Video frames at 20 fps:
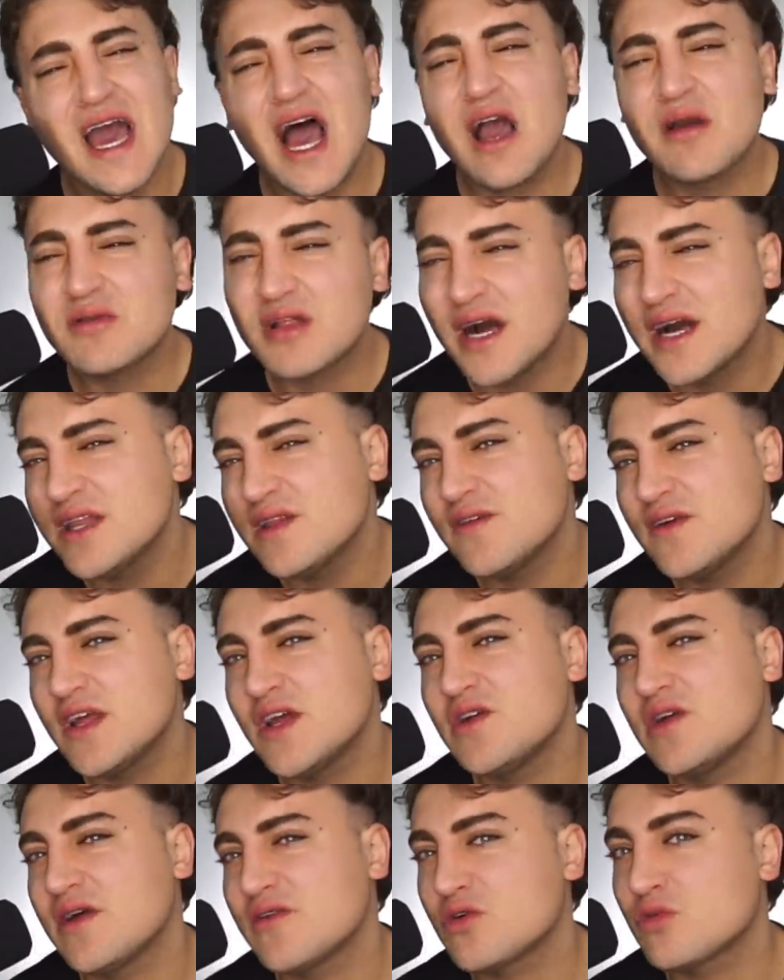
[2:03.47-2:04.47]
I'm glad the
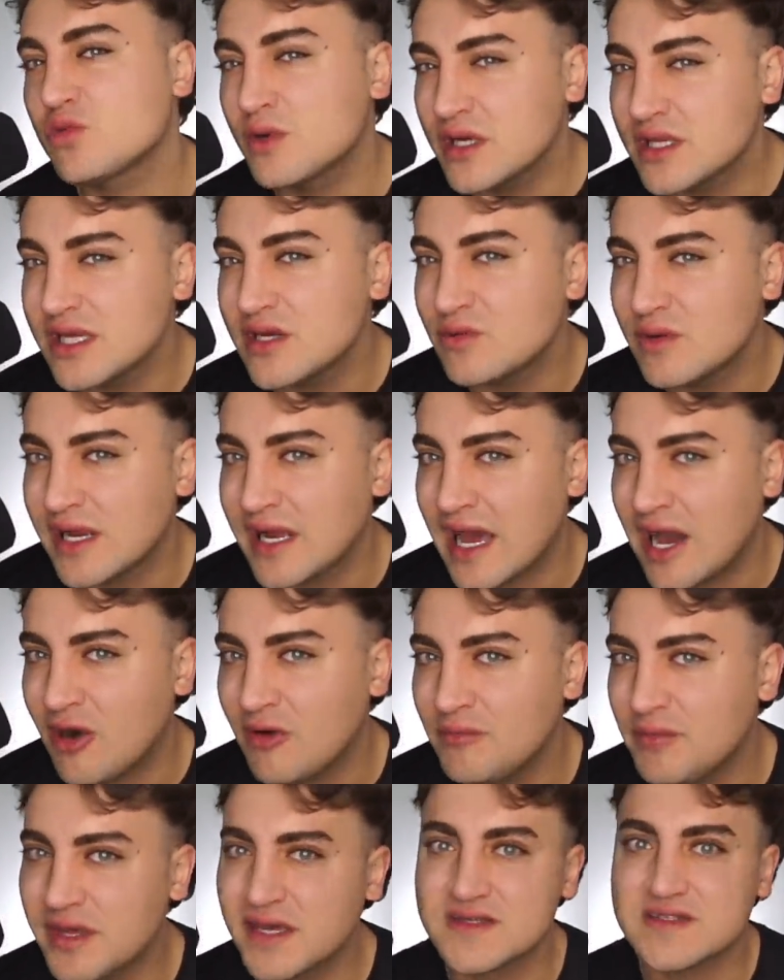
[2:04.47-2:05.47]
video never really went
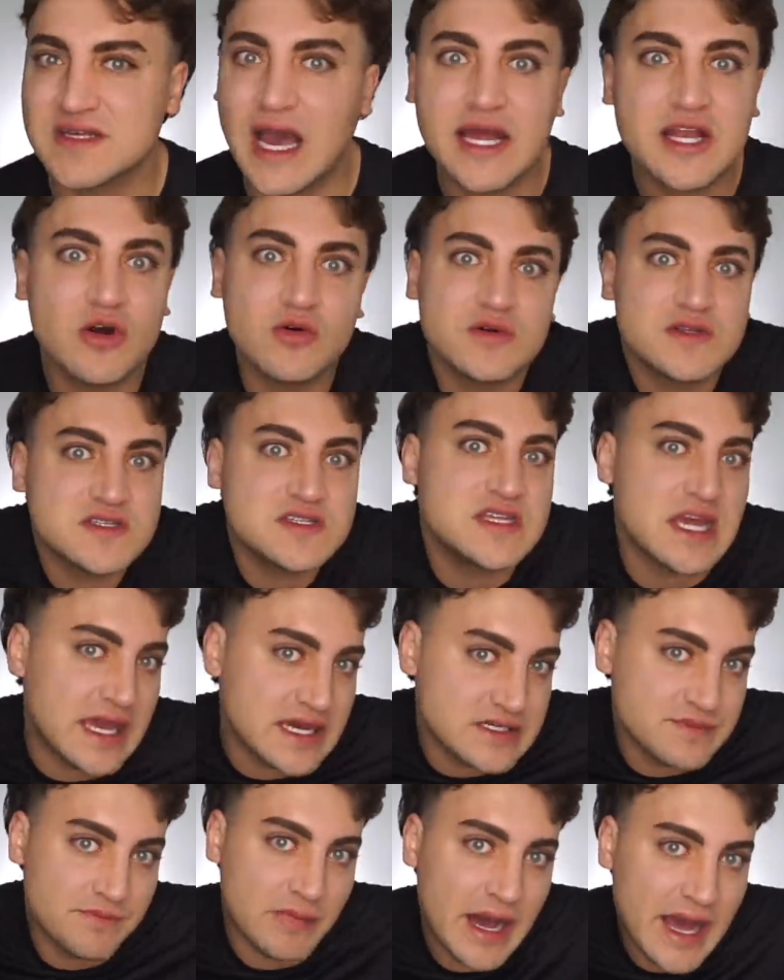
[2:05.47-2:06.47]
out because I don't
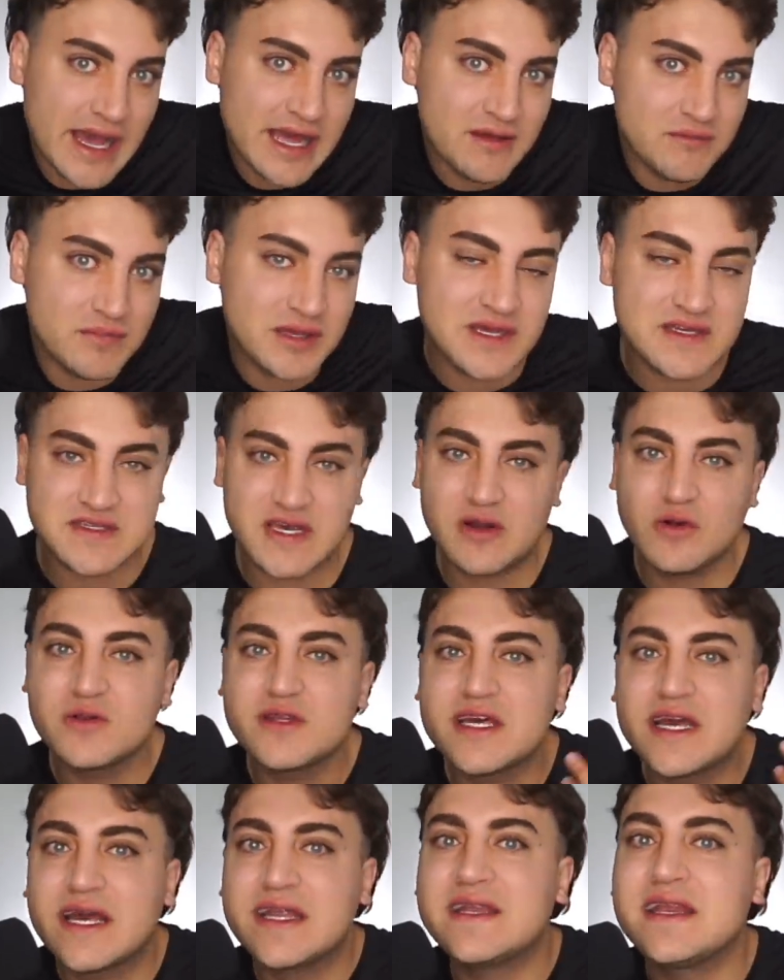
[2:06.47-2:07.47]
stand by it because I don't
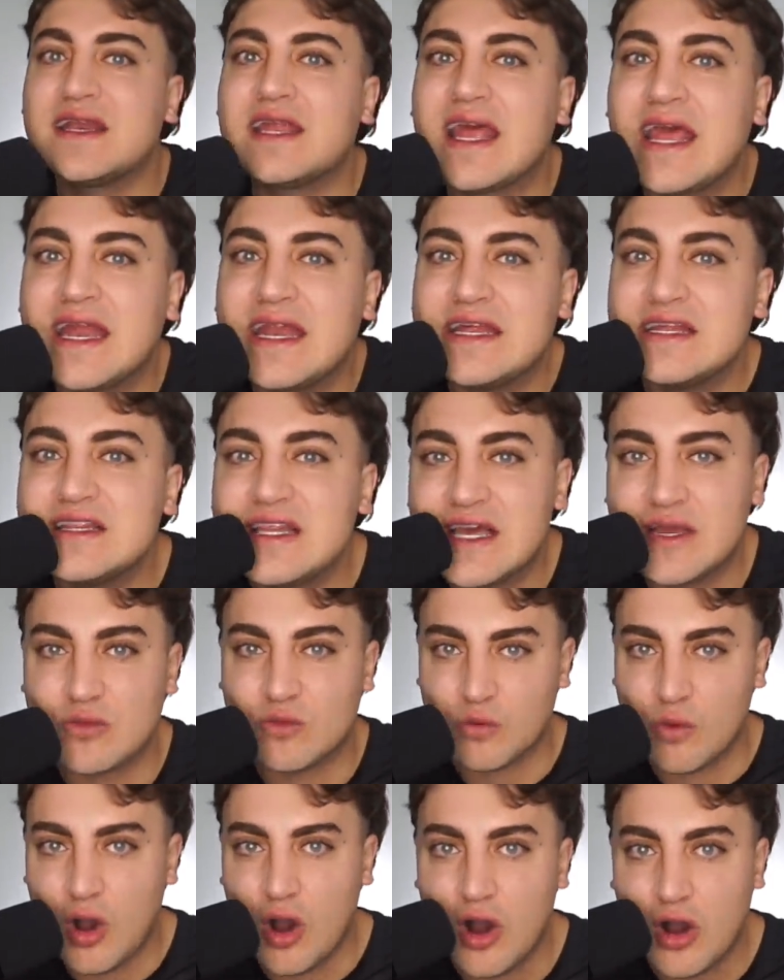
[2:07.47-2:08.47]
think I did anything
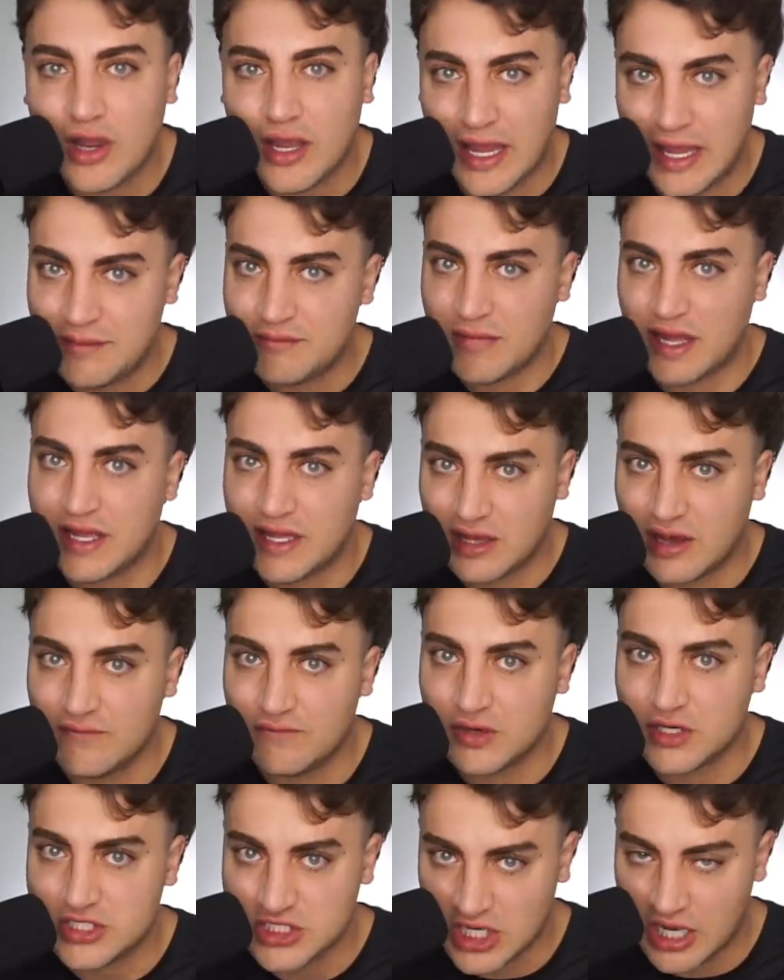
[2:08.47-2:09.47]
wrong in my
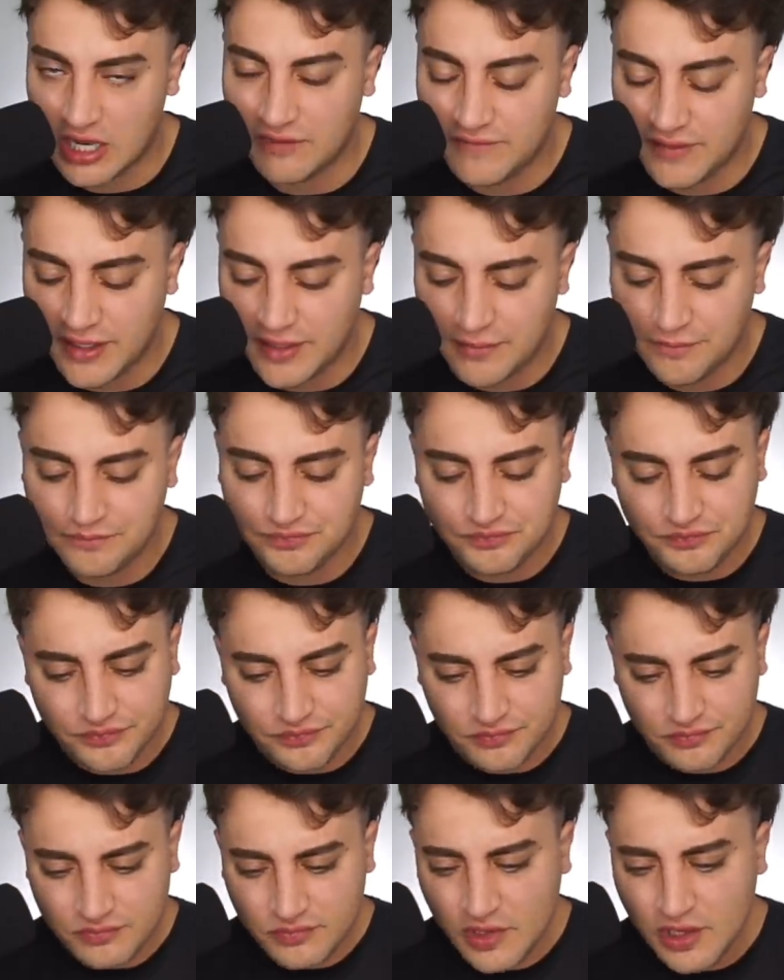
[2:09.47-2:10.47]
coverage of him.
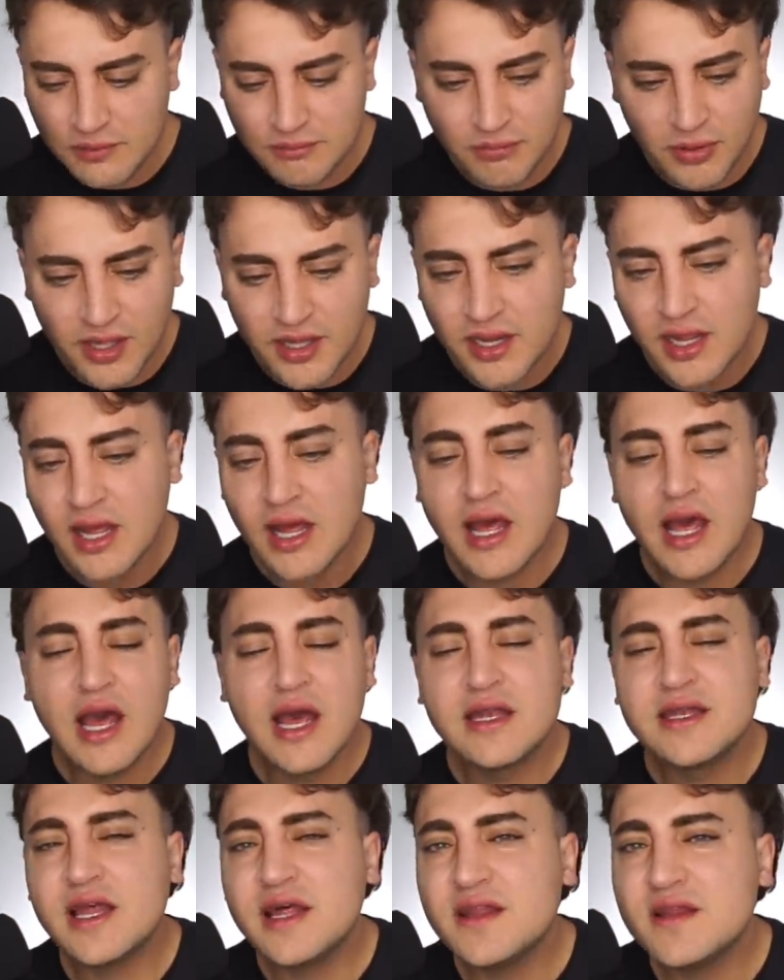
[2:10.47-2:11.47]
But
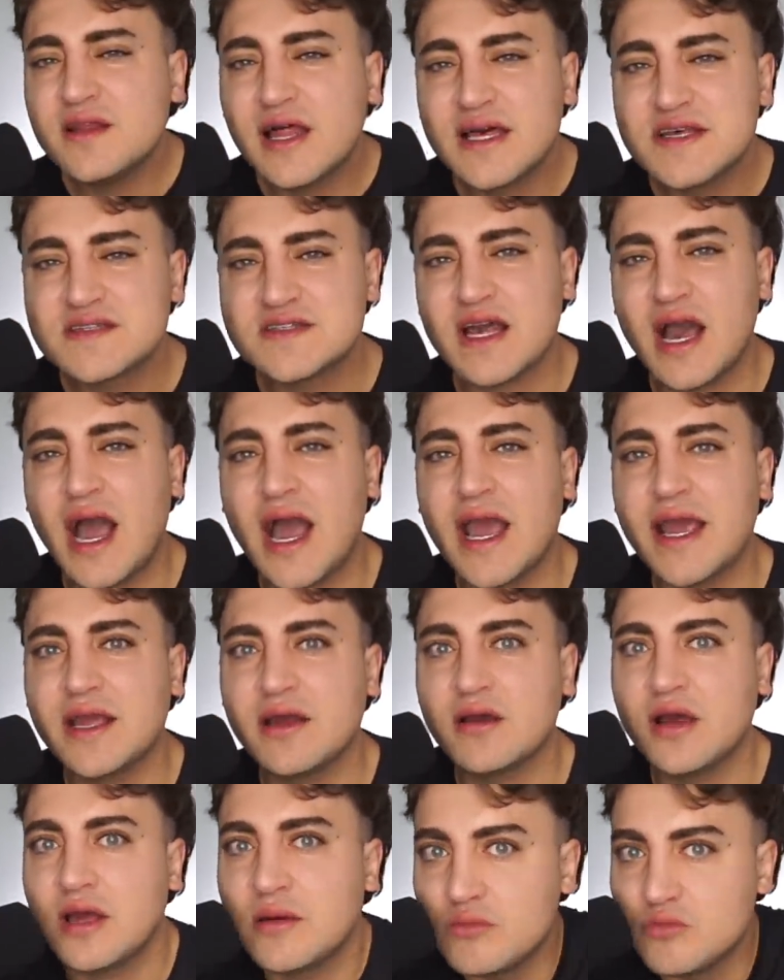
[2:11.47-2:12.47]
nonetheless,
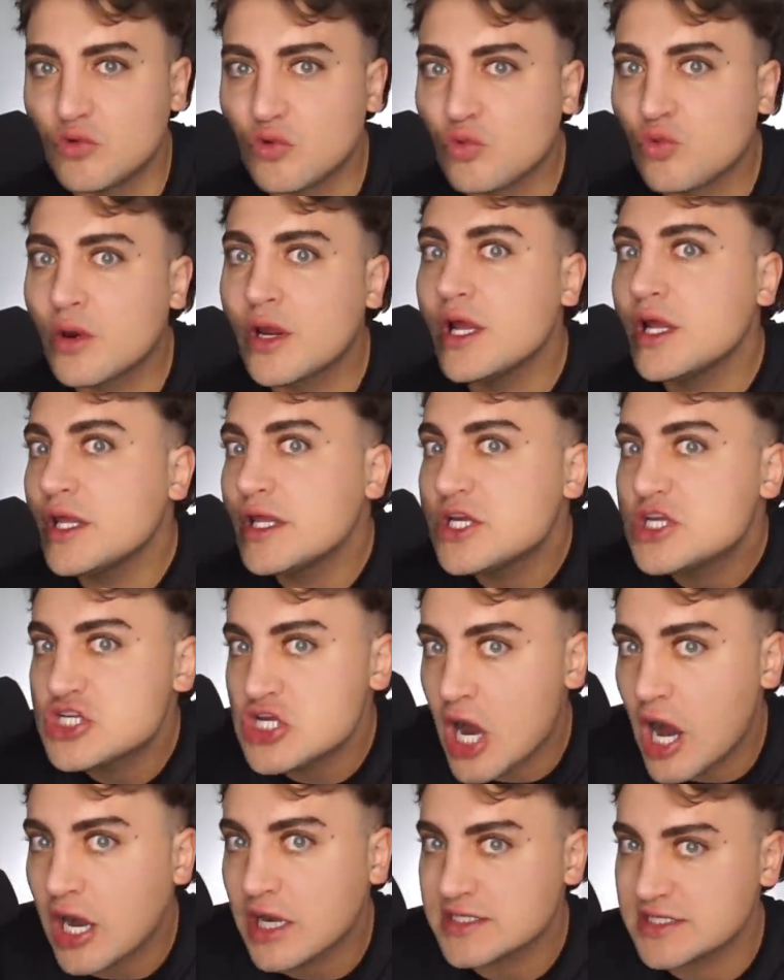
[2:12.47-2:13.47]
I am really
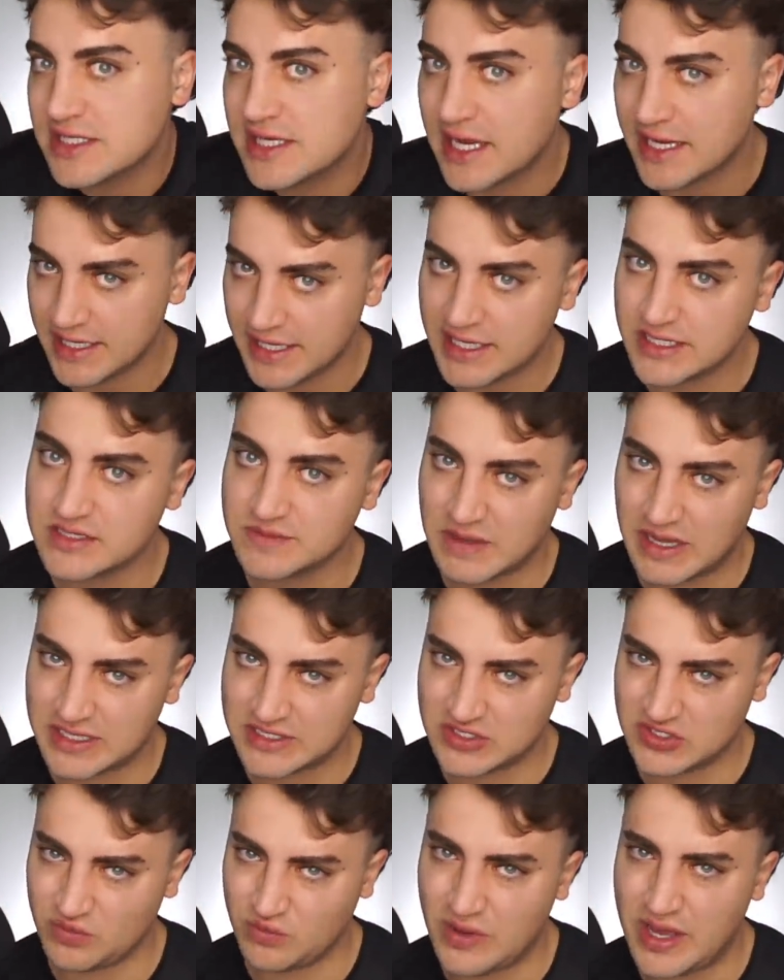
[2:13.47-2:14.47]
shocked that he has
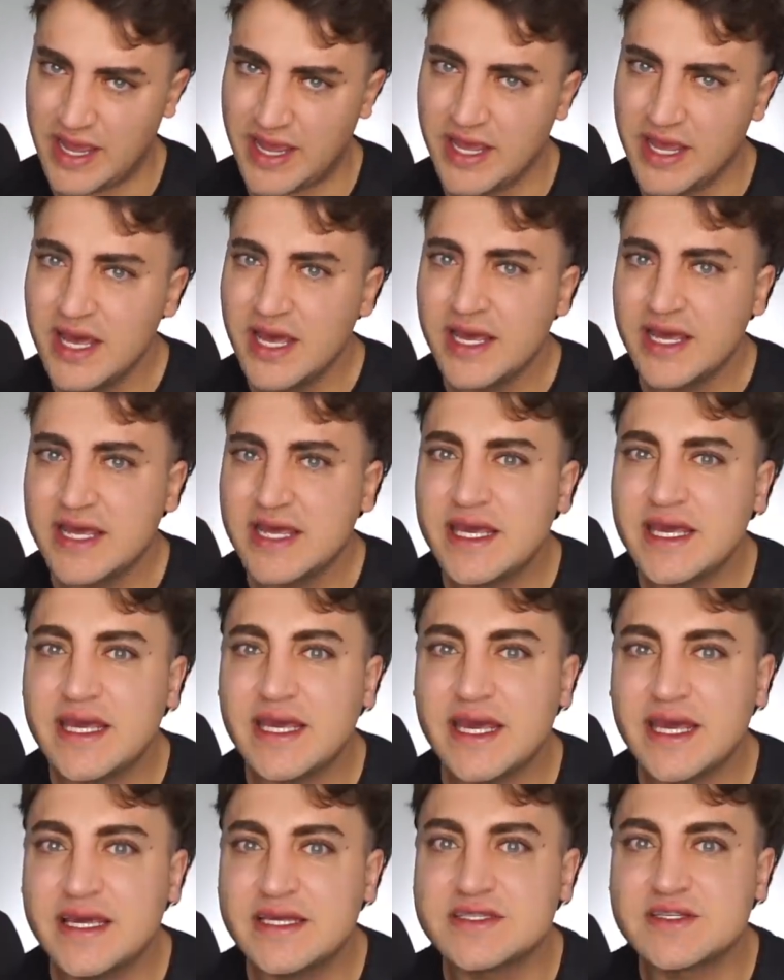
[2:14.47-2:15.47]
passed away. He
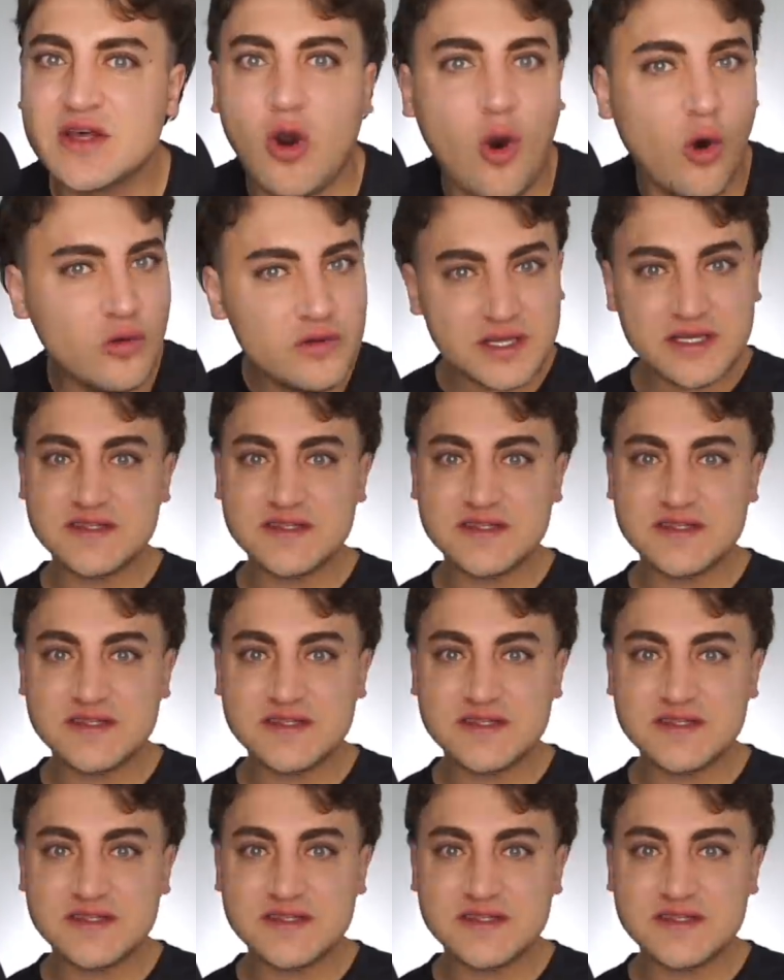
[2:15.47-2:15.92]
is only